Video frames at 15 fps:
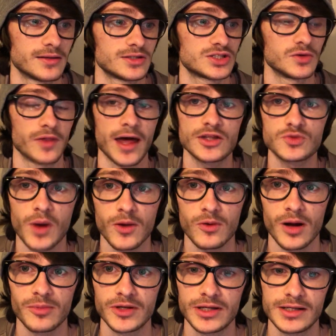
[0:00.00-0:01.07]
So that's why
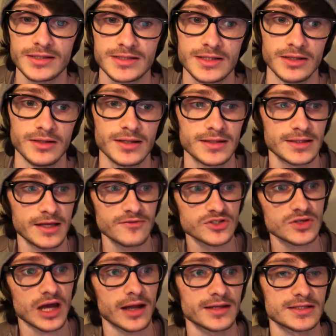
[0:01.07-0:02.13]
Robinhood is good. It gives
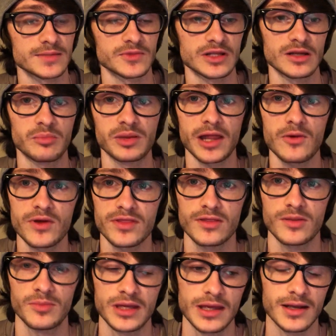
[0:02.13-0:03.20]
you kind of something to play with at
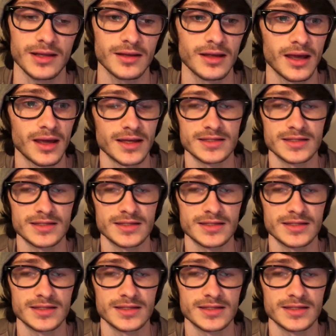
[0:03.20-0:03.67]
the beginning.